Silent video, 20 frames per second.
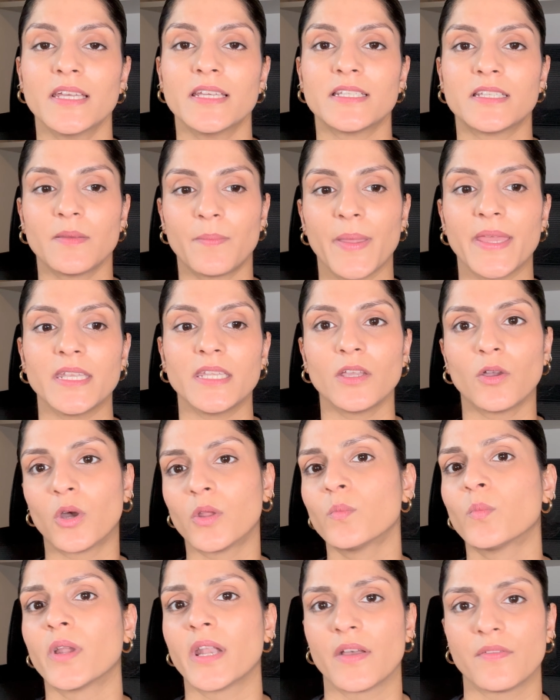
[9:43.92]
depending
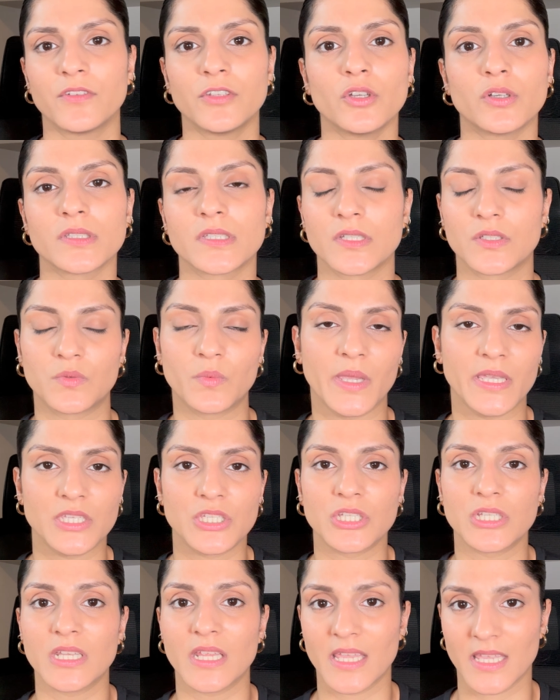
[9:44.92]
on whatever your
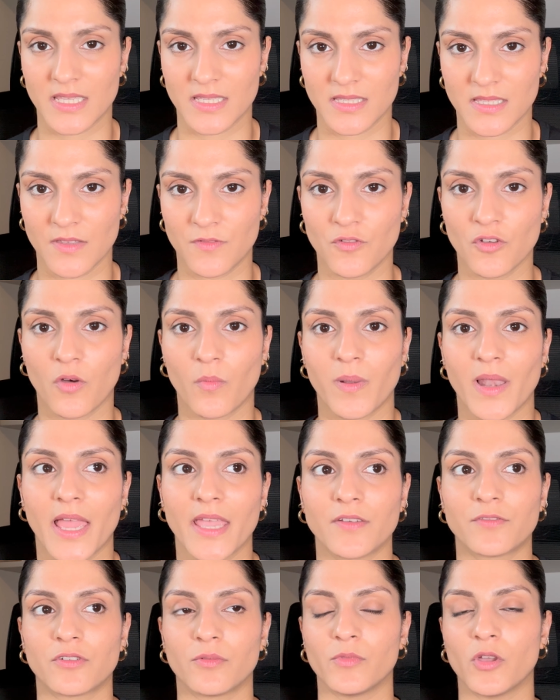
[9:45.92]
situation is. If you're
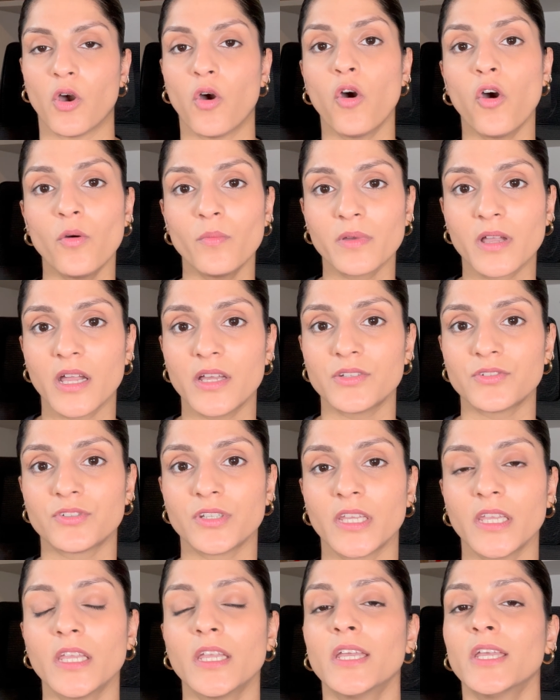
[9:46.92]
applying from your home
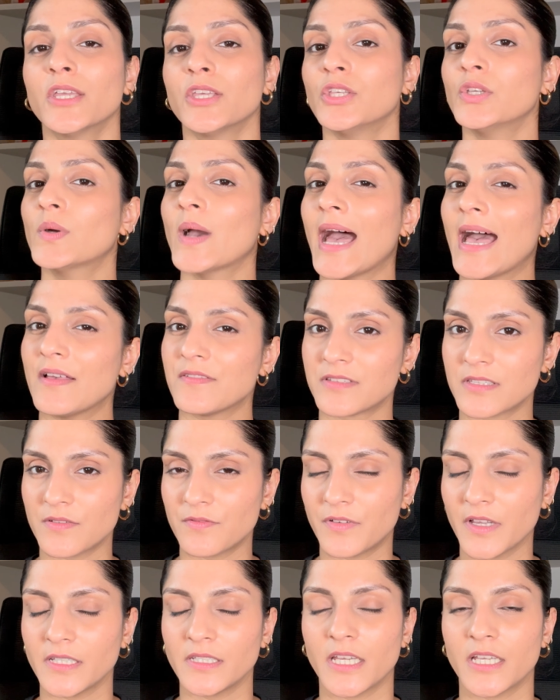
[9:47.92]
country, you have
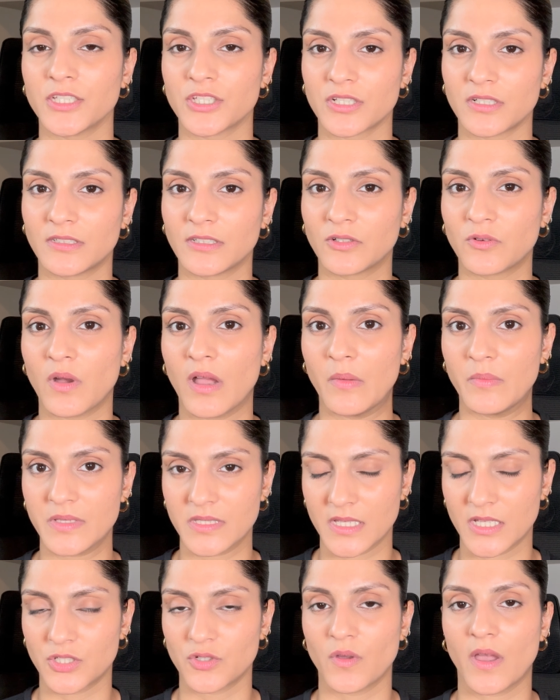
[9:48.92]
some financial
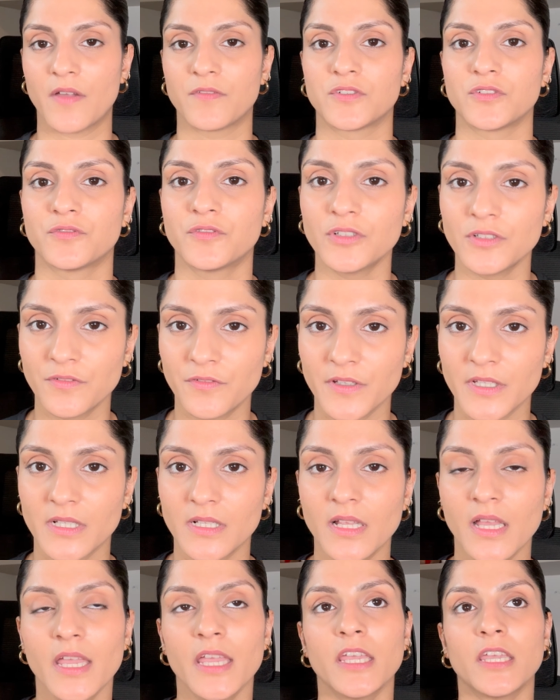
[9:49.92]
requirements that you have to
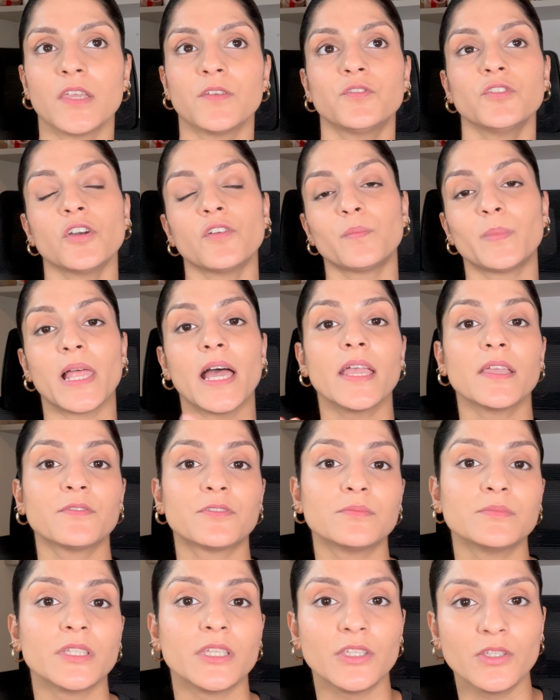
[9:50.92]
fulfill. If you're applying
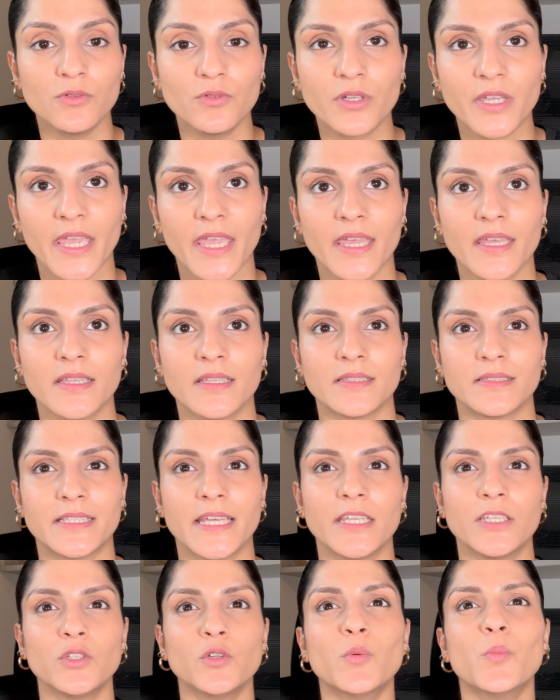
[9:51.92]
from the UK,
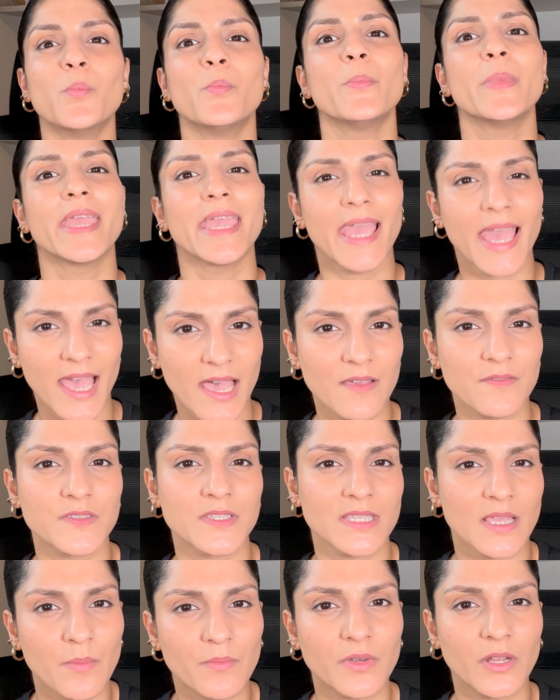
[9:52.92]
then you may have
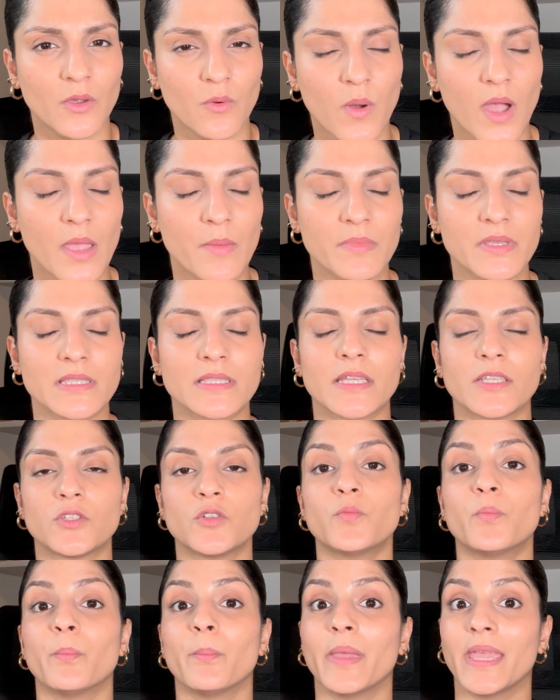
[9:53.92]
some requirements that
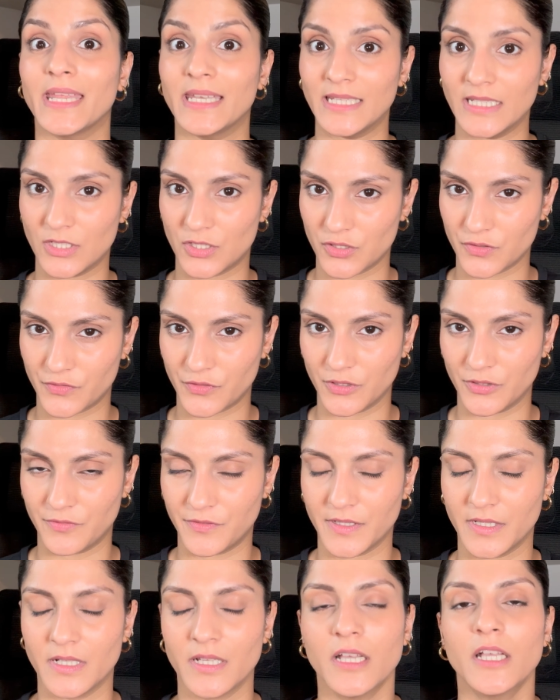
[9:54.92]
you may need to fulfill.